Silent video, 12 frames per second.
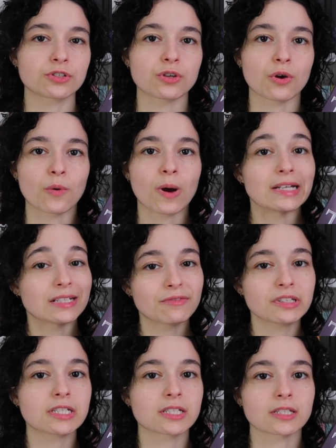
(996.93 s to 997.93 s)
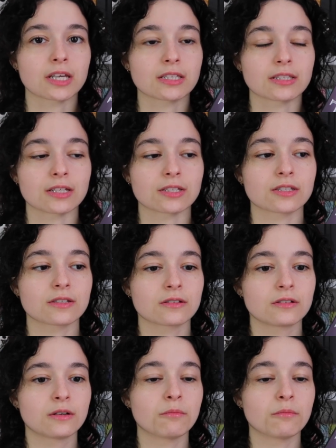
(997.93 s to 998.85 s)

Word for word: so I definitely disliked this